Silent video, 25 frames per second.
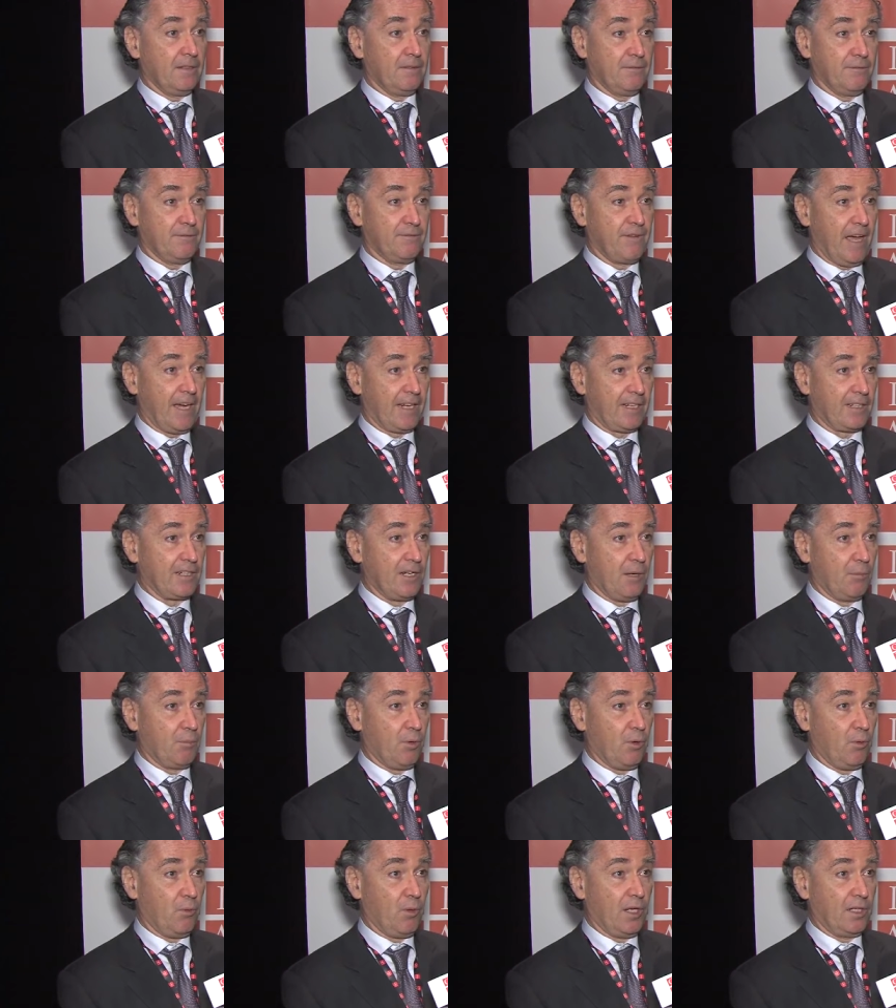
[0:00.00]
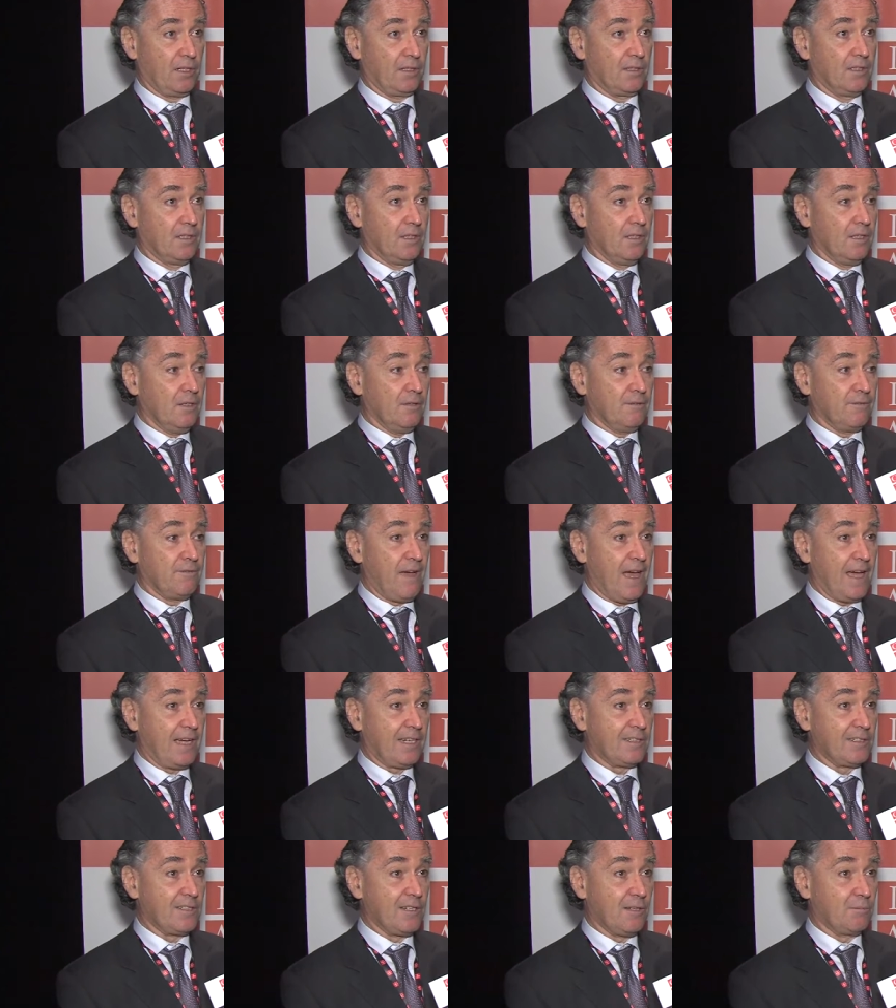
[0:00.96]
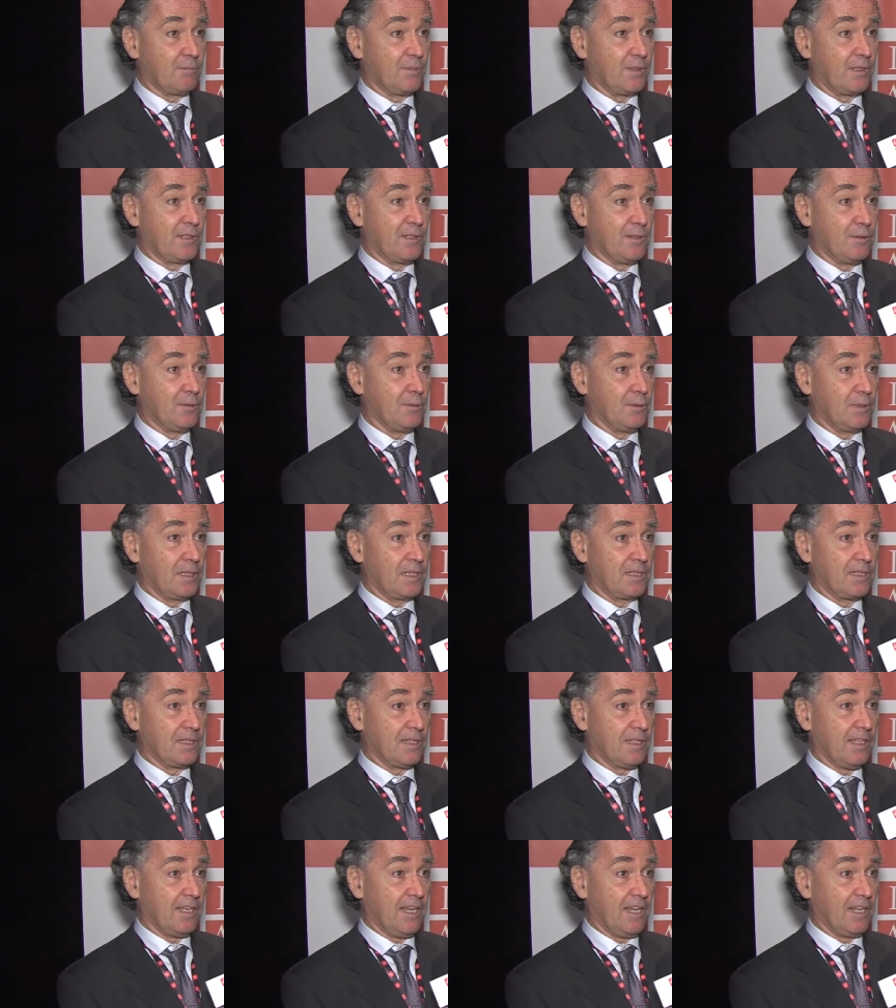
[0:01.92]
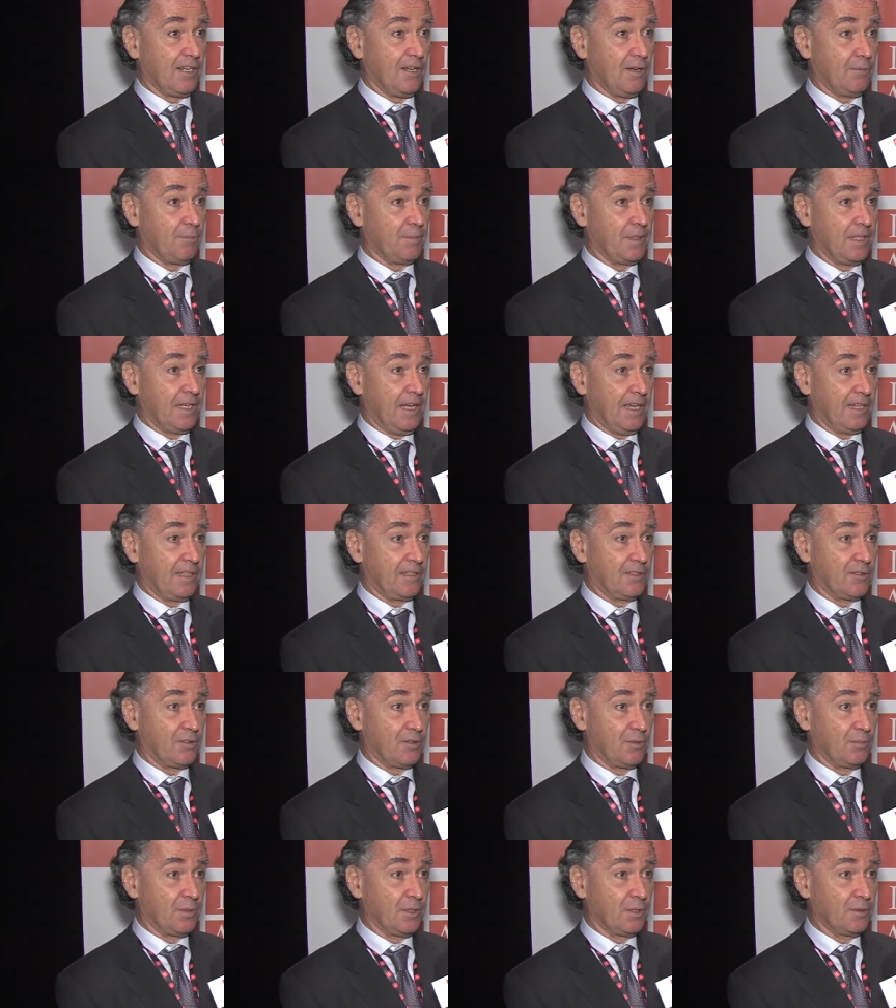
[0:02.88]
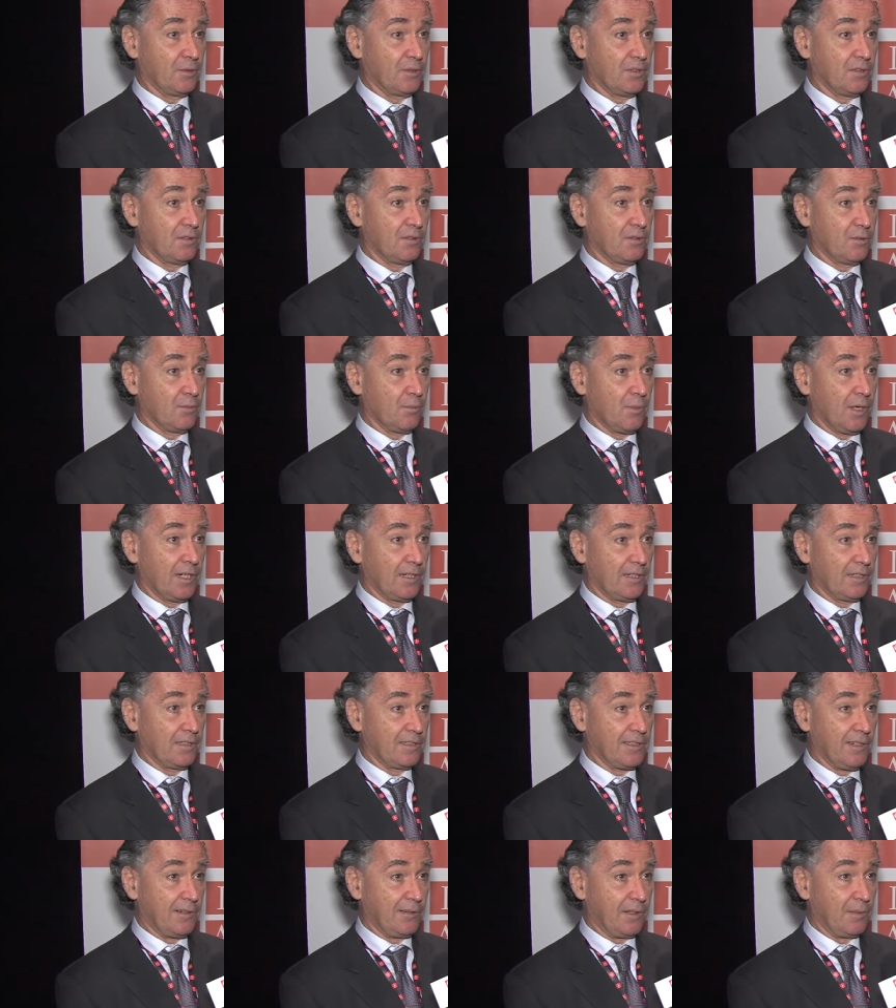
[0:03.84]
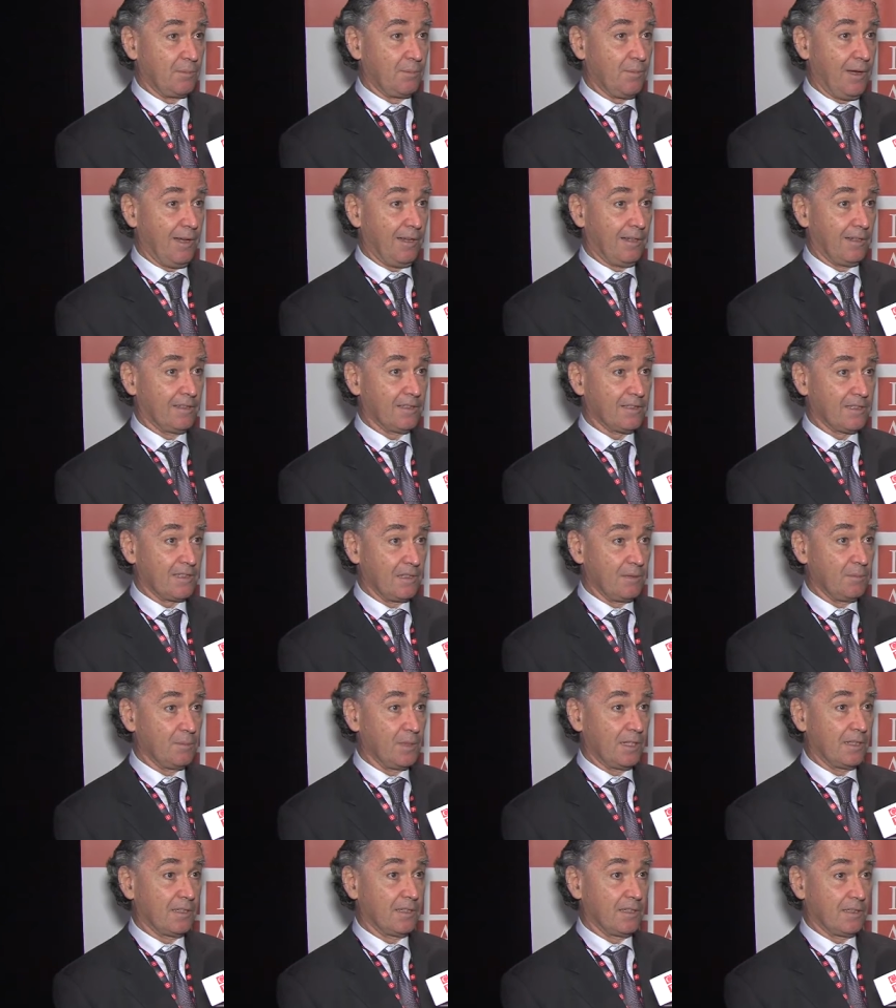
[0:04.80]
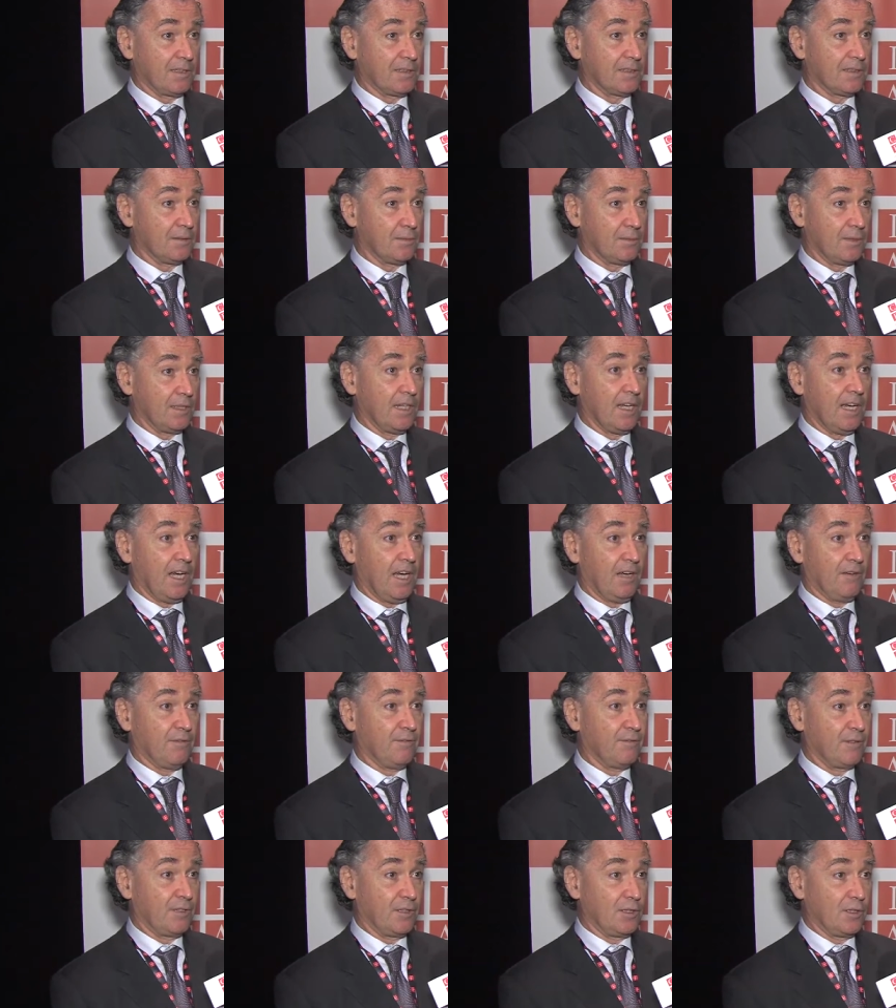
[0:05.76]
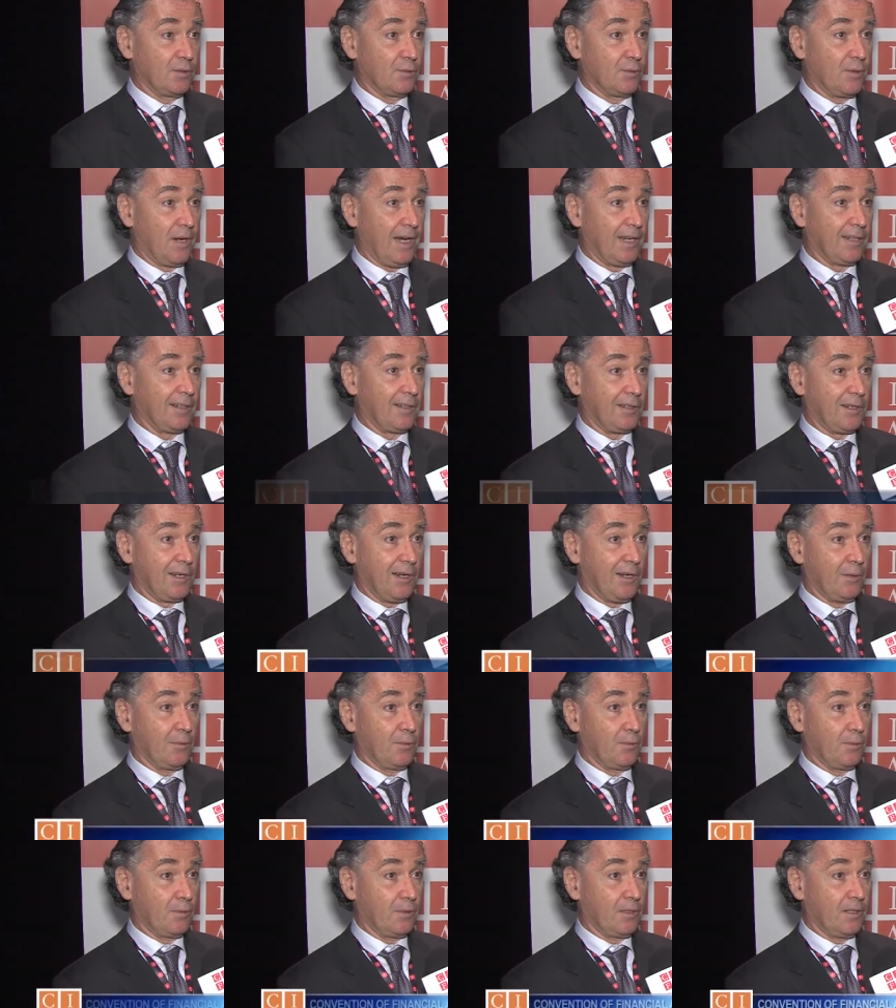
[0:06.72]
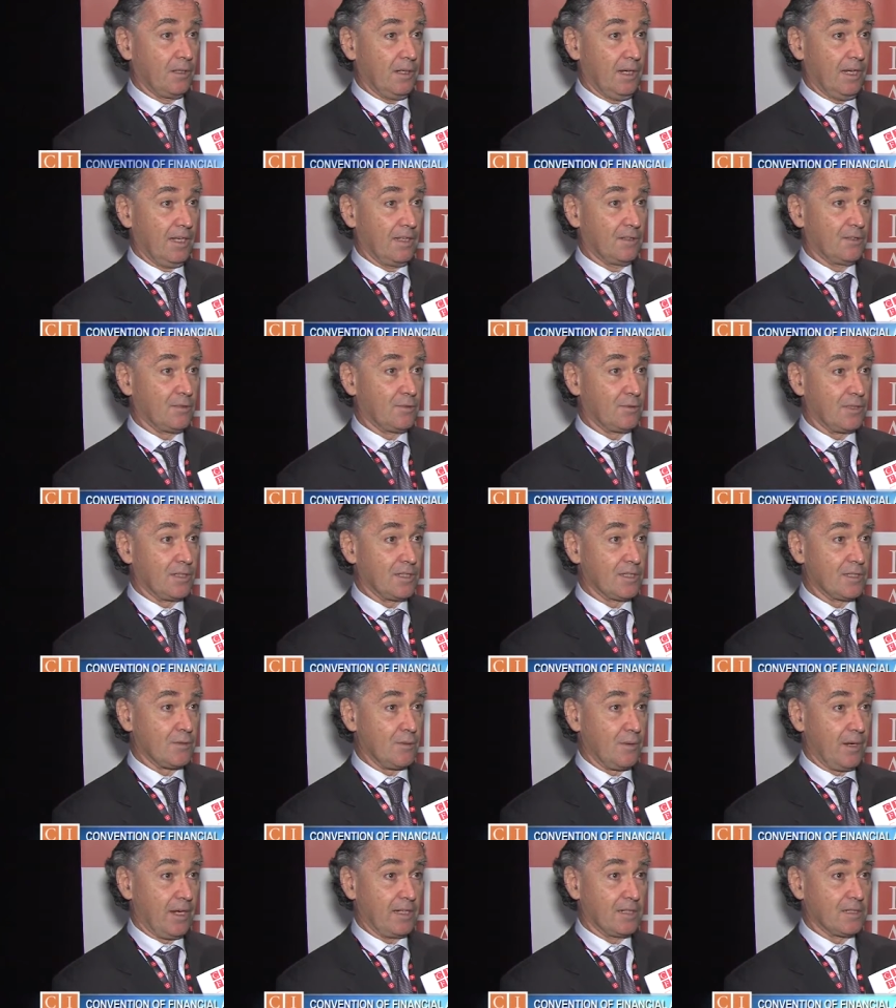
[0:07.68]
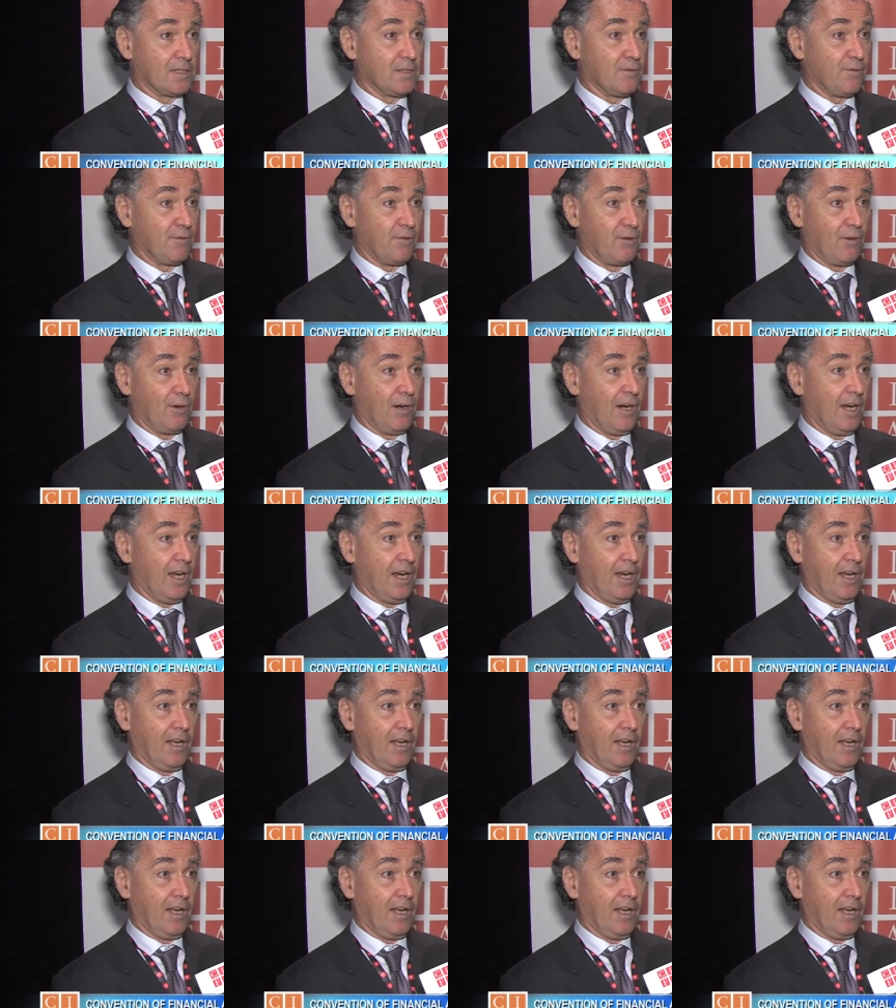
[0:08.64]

Fact number one. Fact number two, it cannot be attributed to monetary policy because we have, you know, record low interest rates for